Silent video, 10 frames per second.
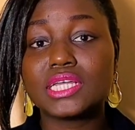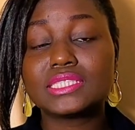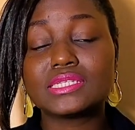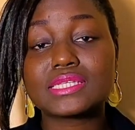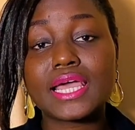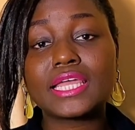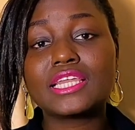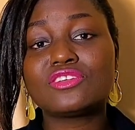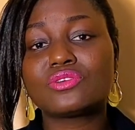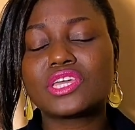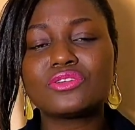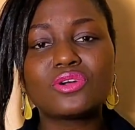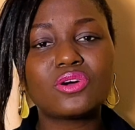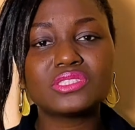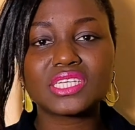designing, you can do
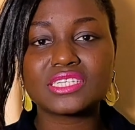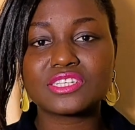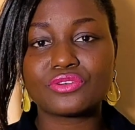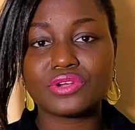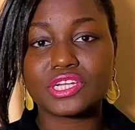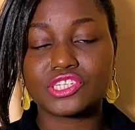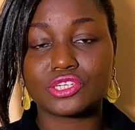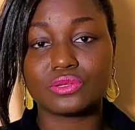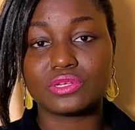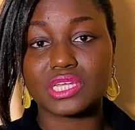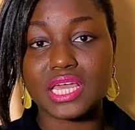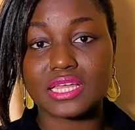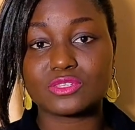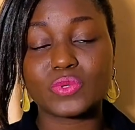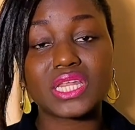content creation.
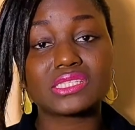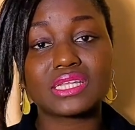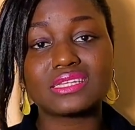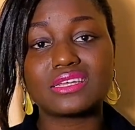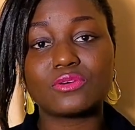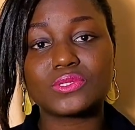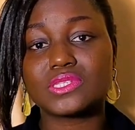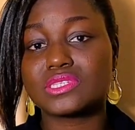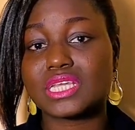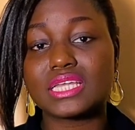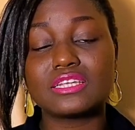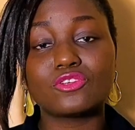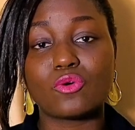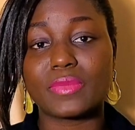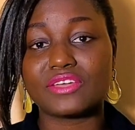Yes, when I started, I was designing
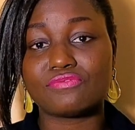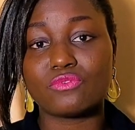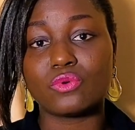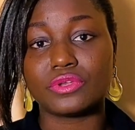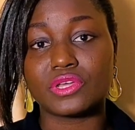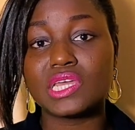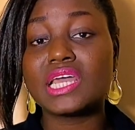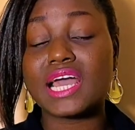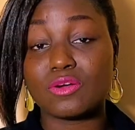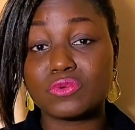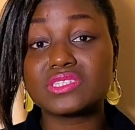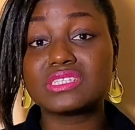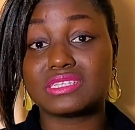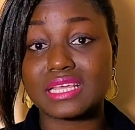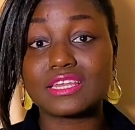on my phone. I was
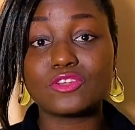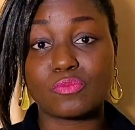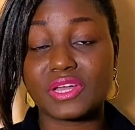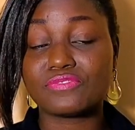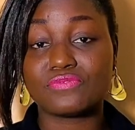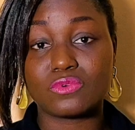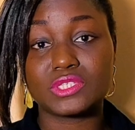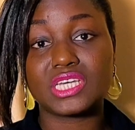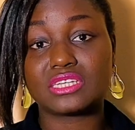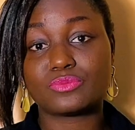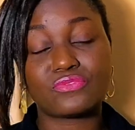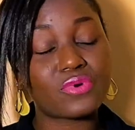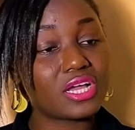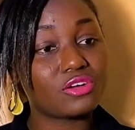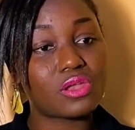designing on my phone, yes,
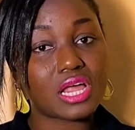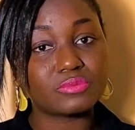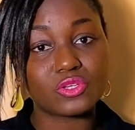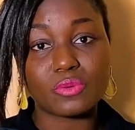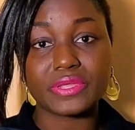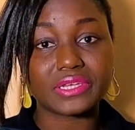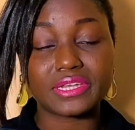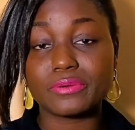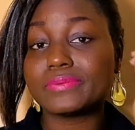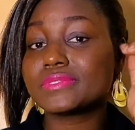before I got a laptop, and then